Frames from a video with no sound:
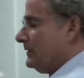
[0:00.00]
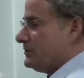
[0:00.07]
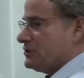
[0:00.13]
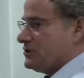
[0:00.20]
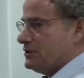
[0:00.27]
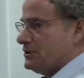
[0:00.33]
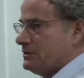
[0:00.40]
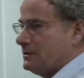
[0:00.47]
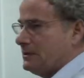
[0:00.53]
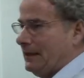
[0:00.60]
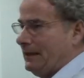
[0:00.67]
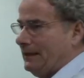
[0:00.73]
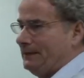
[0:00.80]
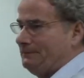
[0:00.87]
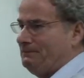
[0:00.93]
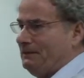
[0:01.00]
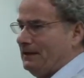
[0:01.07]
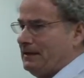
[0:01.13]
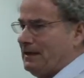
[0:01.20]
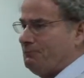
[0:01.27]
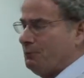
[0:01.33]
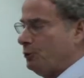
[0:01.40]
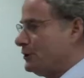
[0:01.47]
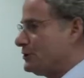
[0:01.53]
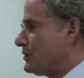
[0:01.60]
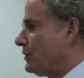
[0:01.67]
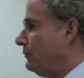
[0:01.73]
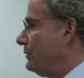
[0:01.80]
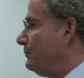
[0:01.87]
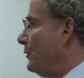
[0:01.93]
Just a couple weeks
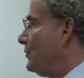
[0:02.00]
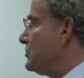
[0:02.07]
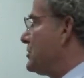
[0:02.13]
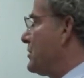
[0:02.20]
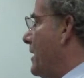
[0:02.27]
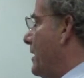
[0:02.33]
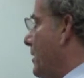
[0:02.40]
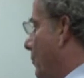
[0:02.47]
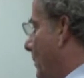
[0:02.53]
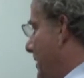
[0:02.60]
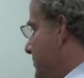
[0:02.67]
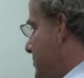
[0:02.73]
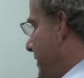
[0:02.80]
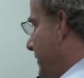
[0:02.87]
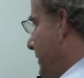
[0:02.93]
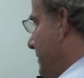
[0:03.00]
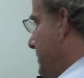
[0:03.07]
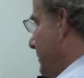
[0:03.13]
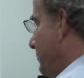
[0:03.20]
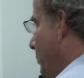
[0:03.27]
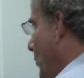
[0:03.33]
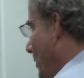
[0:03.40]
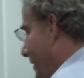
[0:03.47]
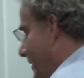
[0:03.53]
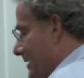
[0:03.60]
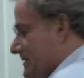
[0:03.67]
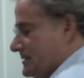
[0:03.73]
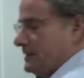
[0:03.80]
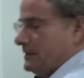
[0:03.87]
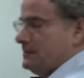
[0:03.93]
ago, we posted on our website at
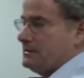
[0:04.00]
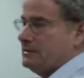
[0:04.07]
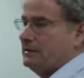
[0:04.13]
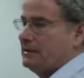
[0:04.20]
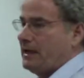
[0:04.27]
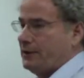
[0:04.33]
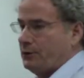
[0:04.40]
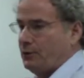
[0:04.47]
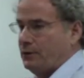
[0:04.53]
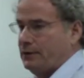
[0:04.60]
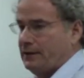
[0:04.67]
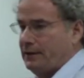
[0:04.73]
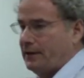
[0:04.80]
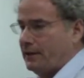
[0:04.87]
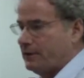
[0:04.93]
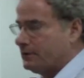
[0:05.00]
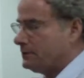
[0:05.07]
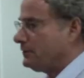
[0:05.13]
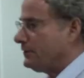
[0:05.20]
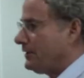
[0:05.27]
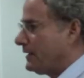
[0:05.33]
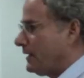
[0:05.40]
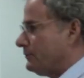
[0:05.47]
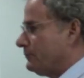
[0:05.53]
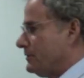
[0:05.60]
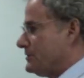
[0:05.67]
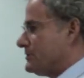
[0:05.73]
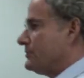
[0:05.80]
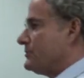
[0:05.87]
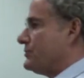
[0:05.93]
wisdc.org an article that our
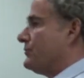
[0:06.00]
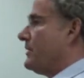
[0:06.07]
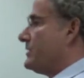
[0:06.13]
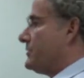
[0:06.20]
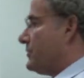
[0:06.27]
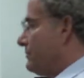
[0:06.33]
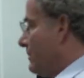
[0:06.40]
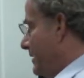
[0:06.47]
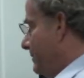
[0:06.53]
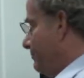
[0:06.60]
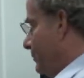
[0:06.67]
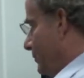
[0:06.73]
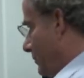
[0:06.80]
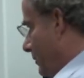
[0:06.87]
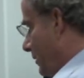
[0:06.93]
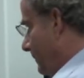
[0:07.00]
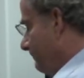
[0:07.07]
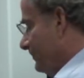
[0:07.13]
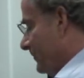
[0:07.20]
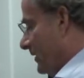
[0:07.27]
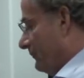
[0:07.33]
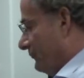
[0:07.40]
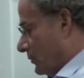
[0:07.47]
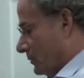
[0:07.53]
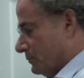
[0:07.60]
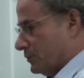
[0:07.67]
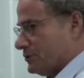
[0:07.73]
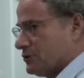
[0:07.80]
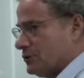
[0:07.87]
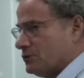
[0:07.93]
research director, Mike Bulow, a
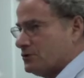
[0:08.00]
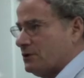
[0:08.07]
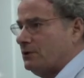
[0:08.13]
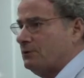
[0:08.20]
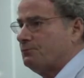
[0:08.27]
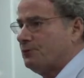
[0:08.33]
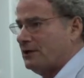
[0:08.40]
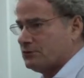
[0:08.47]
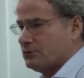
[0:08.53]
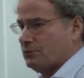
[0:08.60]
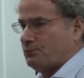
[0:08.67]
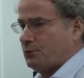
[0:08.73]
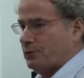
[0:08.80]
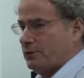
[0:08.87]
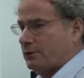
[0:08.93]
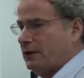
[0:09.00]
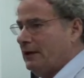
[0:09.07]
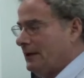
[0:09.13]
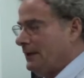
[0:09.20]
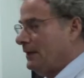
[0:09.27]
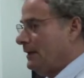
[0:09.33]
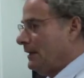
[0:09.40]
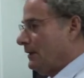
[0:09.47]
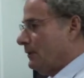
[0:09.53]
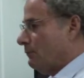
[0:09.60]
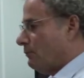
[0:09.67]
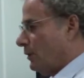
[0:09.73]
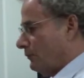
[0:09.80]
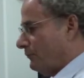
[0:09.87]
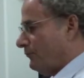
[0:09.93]
former Associated Press reporter,
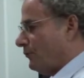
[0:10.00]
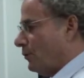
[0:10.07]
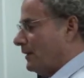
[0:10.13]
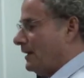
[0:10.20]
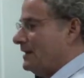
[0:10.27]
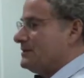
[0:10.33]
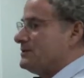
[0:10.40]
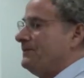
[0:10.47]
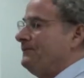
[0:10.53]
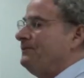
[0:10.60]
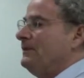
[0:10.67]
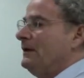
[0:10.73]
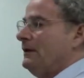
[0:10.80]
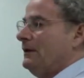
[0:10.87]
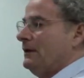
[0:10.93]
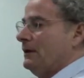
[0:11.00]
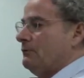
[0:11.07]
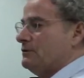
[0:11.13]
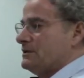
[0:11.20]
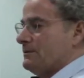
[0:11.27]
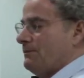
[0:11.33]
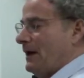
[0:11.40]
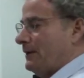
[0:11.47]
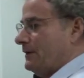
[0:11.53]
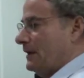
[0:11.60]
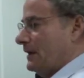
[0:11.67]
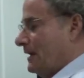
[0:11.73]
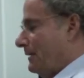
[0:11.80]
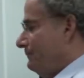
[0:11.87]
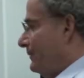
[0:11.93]
wrote for us. It was
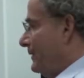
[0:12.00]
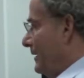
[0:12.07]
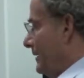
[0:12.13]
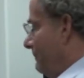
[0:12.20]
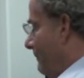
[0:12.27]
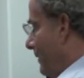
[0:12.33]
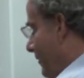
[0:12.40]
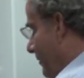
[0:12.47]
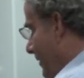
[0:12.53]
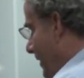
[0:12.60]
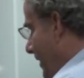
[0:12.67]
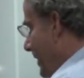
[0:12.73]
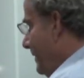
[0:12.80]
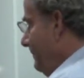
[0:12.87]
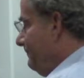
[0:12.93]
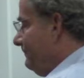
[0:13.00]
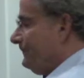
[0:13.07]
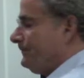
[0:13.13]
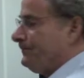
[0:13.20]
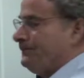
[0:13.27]
about a company in Marinette